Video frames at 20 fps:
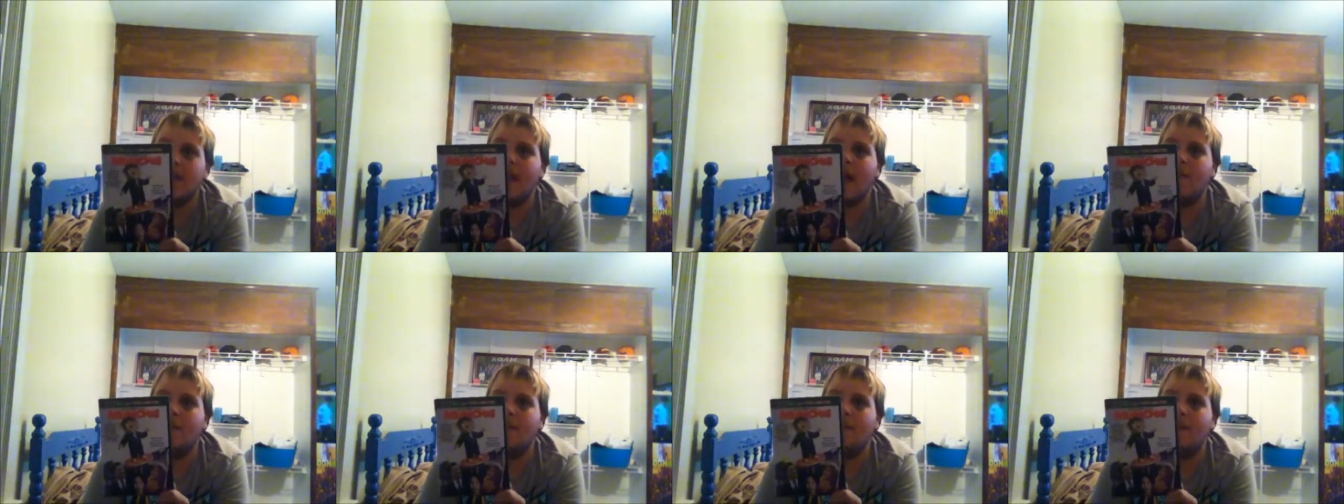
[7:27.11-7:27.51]

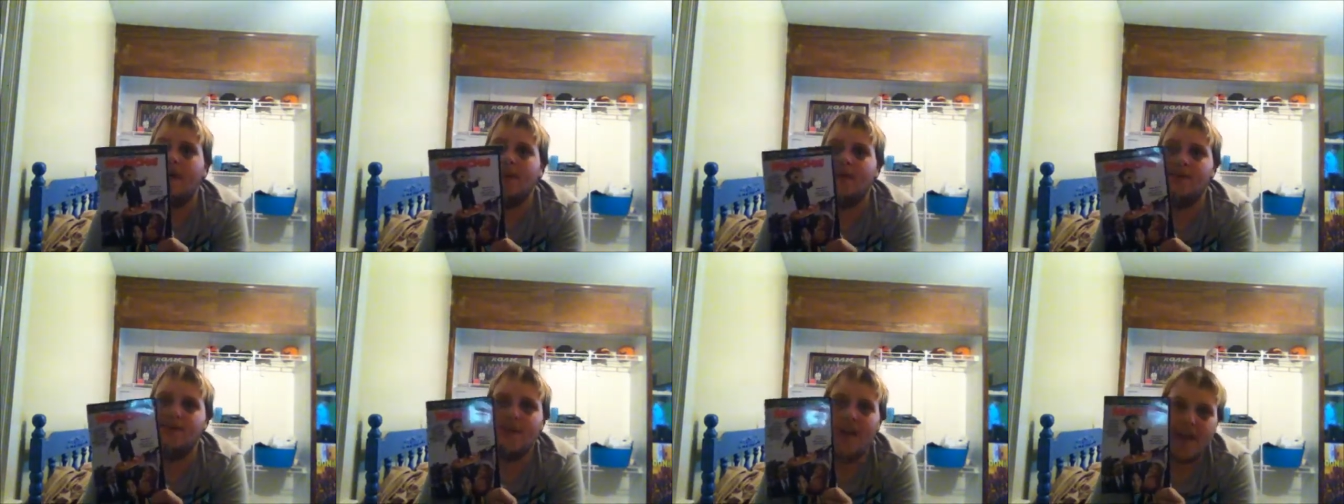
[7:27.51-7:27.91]
out by
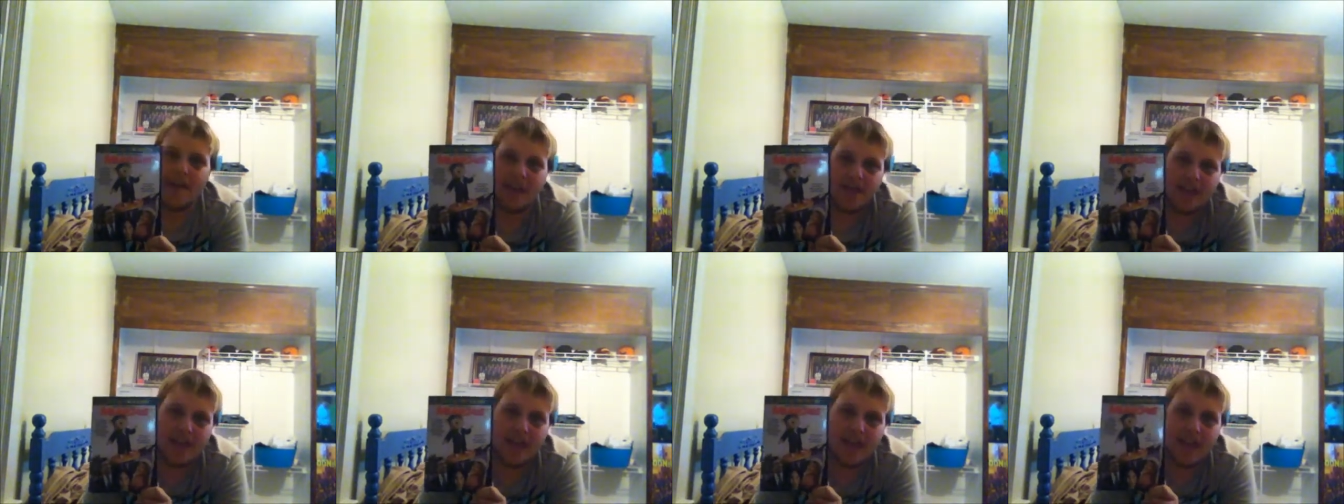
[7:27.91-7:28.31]

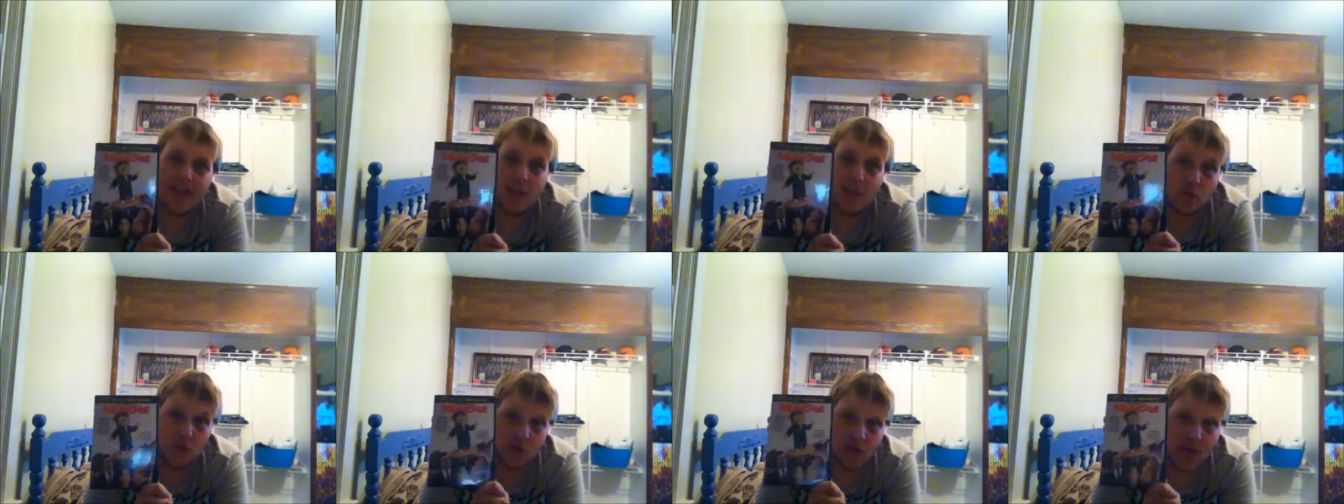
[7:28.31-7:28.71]
Family
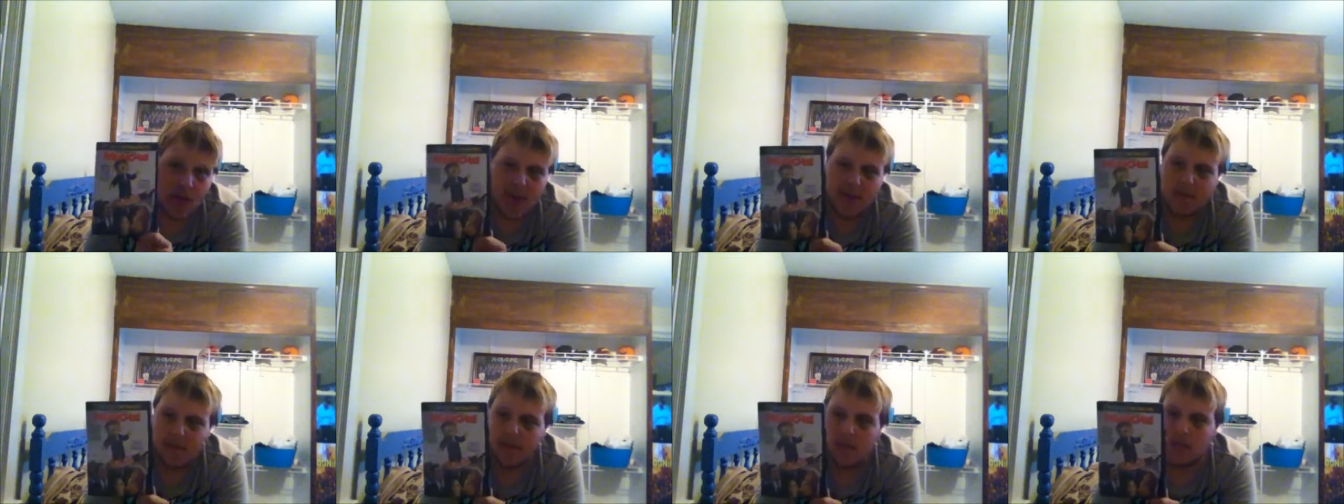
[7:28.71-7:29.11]

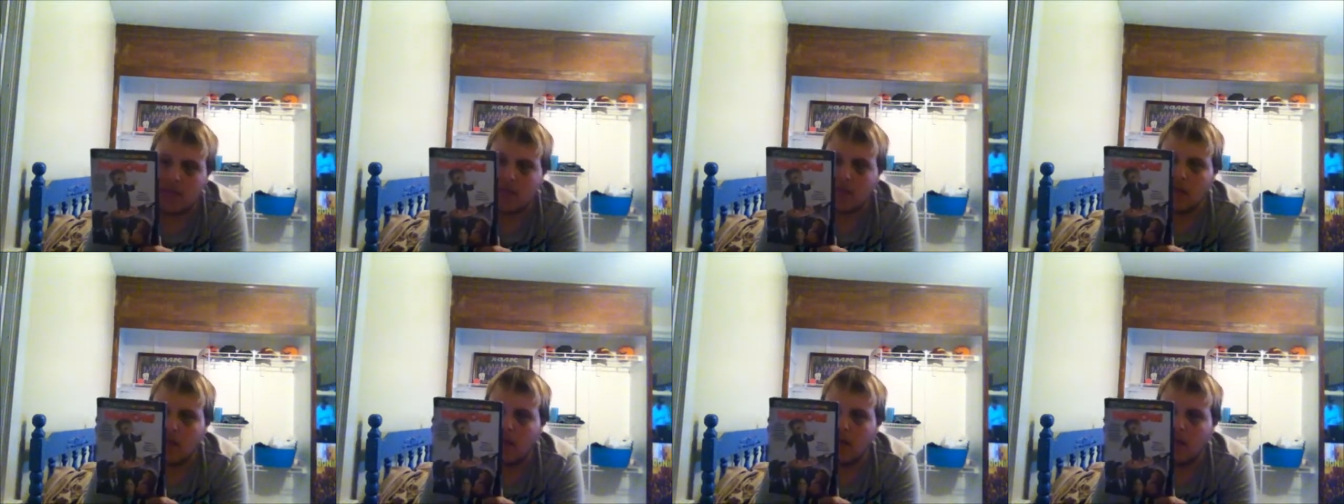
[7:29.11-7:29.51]

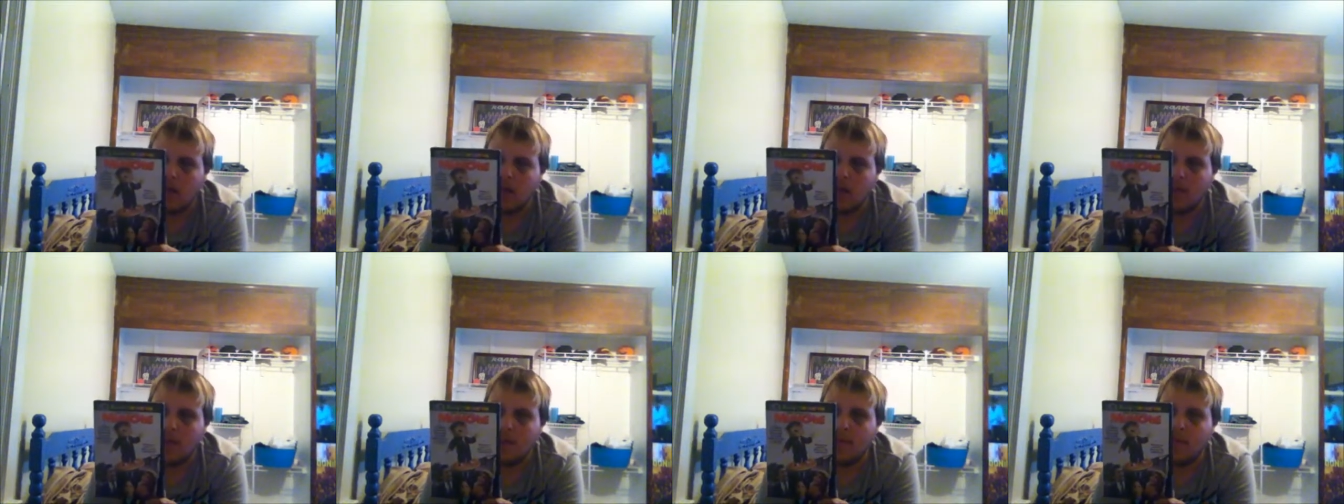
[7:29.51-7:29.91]
Entertainments.
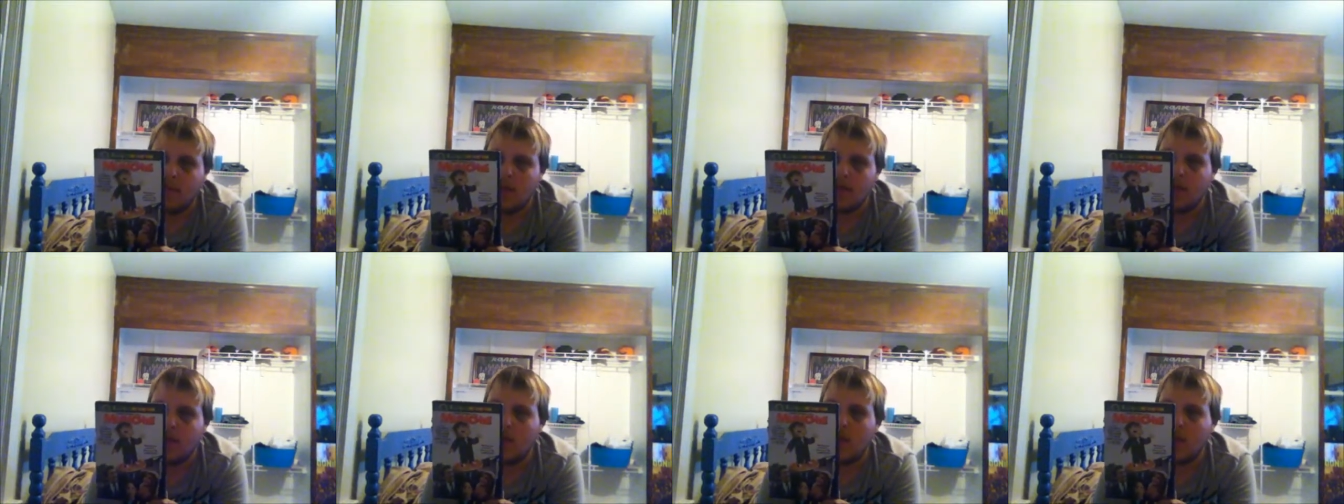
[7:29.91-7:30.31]
Um, it
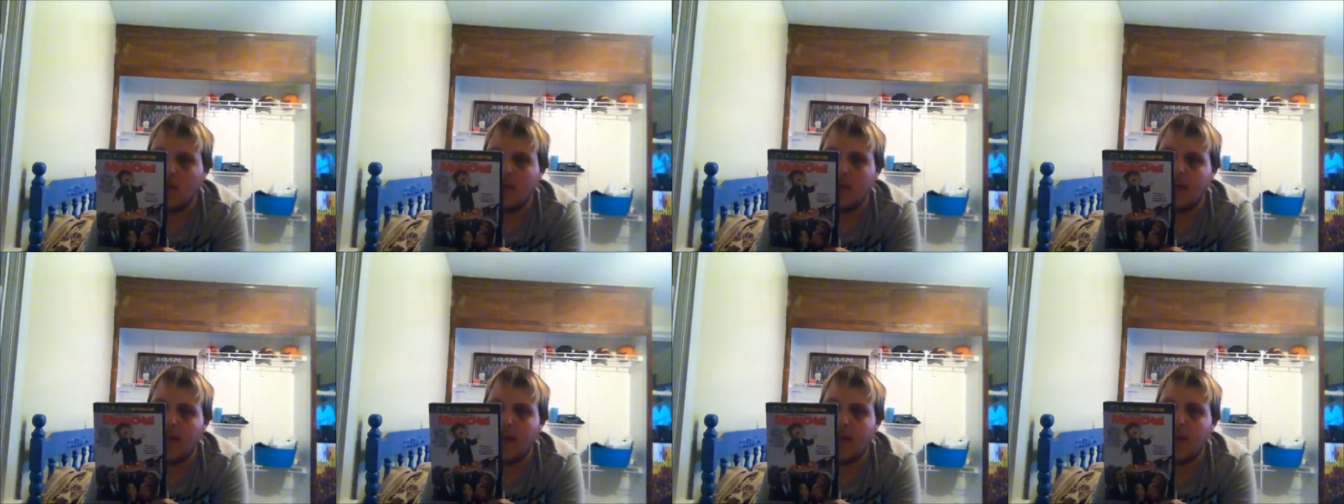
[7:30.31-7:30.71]
stars
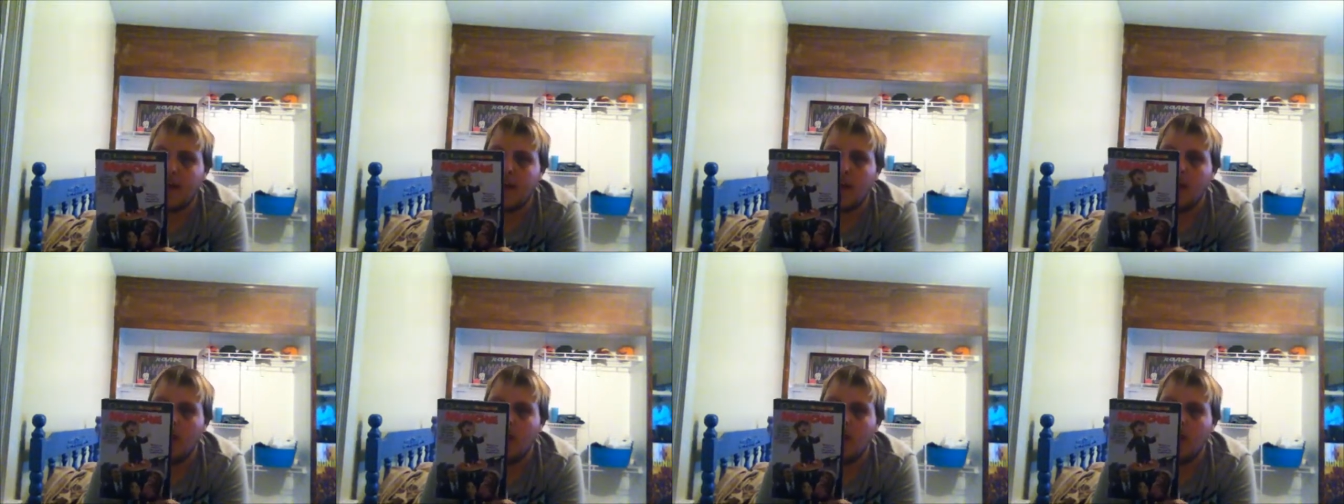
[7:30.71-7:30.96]
again